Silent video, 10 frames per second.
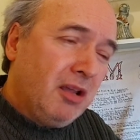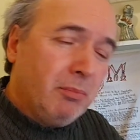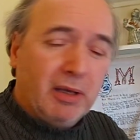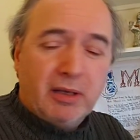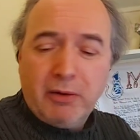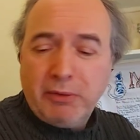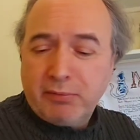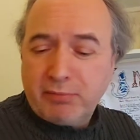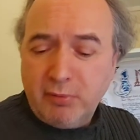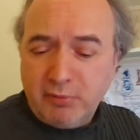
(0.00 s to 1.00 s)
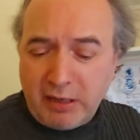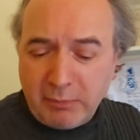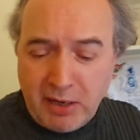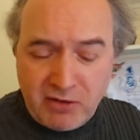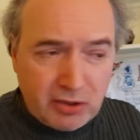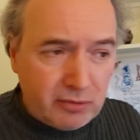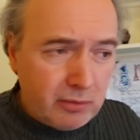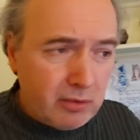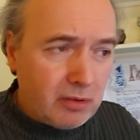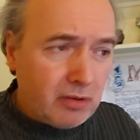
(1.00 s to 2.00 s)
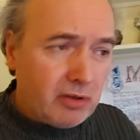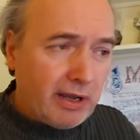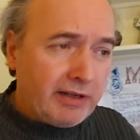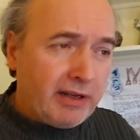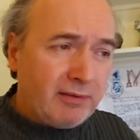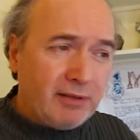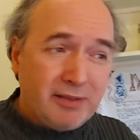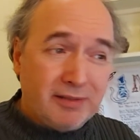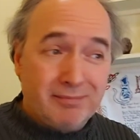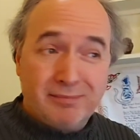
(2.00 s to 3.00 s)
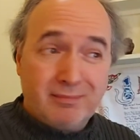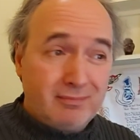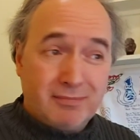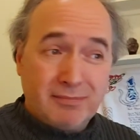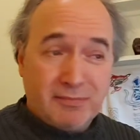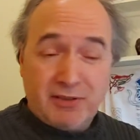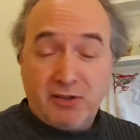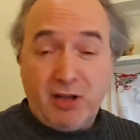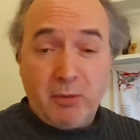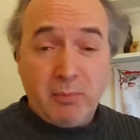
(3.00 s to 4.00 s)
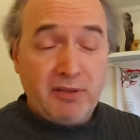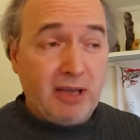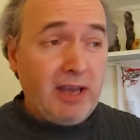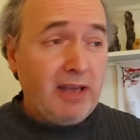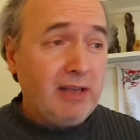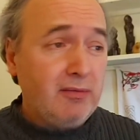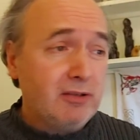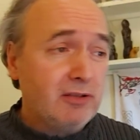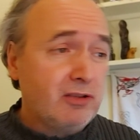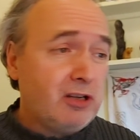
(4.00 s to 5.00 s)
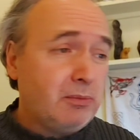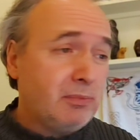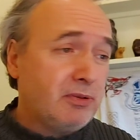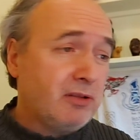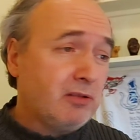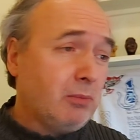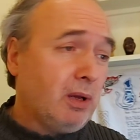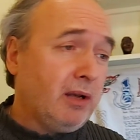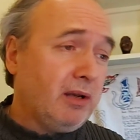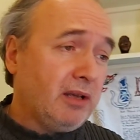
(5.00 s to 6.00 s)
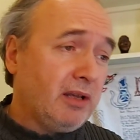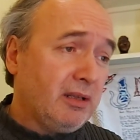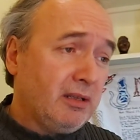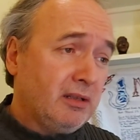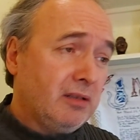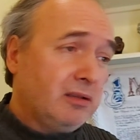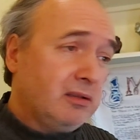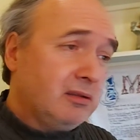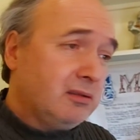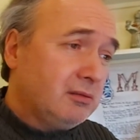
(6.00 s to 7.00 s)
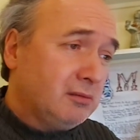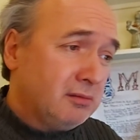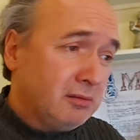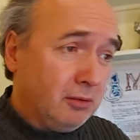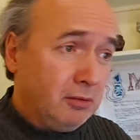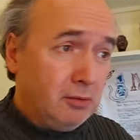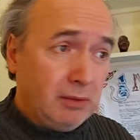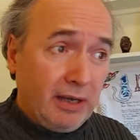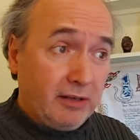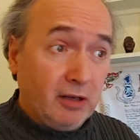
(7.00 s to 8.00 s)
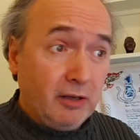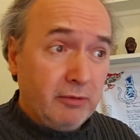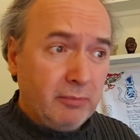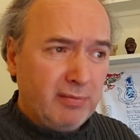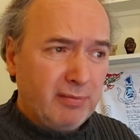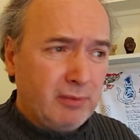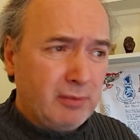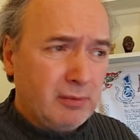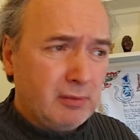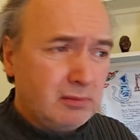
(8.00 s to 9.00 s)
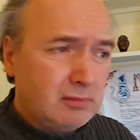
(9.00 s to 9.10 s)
But going through that magic door, I never stopped, I never stopped to wonder who had gone before,